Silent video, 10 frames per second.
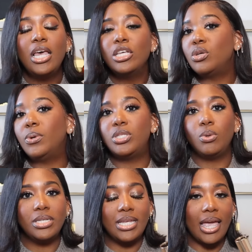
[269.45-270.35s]
So as
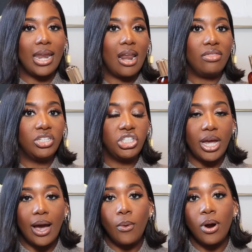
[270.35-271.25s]
soon as I get out of the
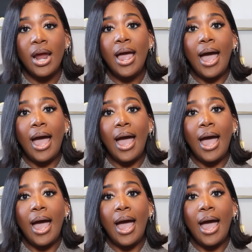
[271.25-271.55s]
shower,